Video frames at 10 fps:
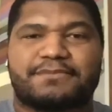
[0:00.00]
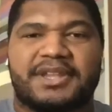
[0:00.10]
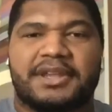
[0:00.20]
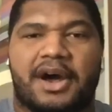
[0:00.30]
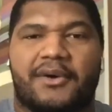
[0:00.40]

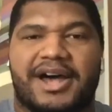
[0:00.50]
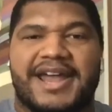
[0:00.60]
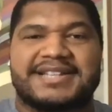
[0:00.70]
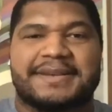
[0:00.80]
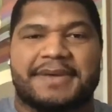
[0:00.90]

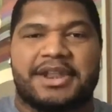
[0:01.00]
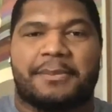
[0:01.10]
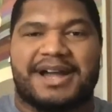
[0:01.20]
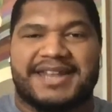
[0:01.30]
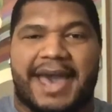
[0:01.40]
that's something I know
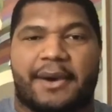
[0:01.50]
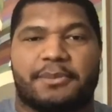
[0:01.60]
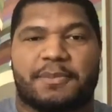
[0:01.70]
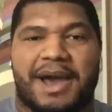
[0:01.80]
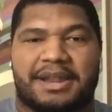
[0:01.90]
my dad would
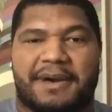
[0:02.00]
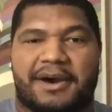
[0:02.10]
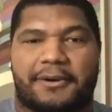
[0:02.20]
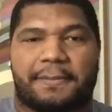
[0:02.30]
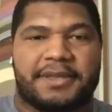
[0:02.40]
be proud about.